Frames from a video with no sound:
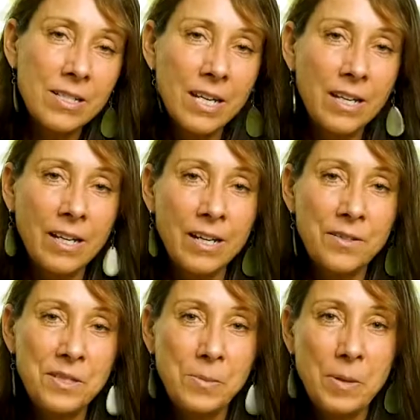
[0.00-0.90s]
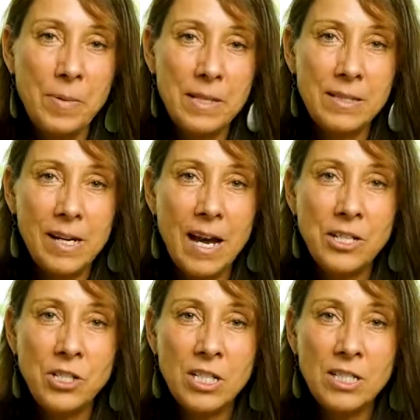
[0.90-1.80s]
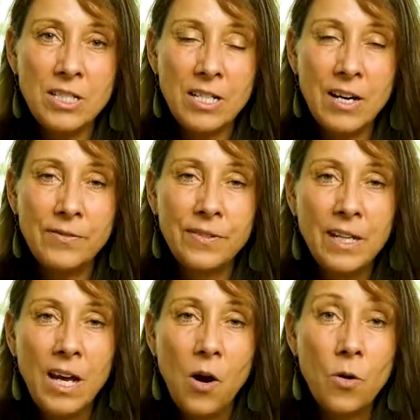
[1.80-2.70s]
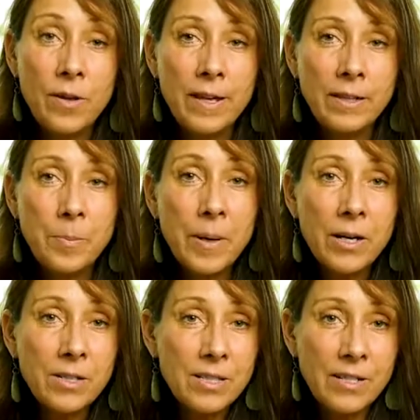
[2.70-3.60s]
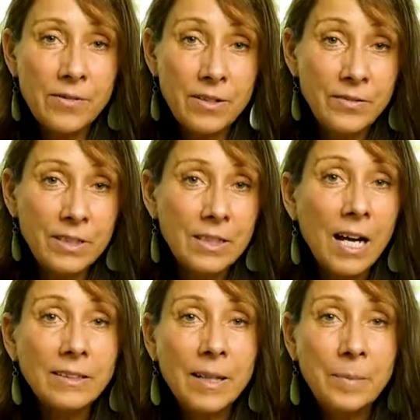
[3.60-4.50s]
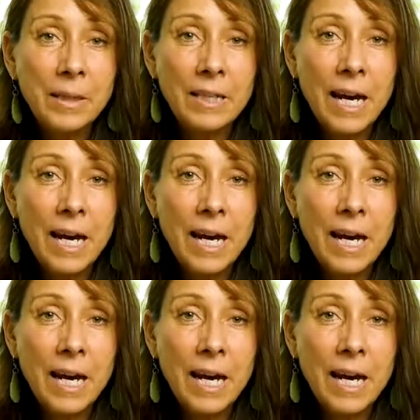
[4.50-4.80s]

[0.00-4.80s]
taking care of some of the basic hygiene stuff, or that their parents never even taught them any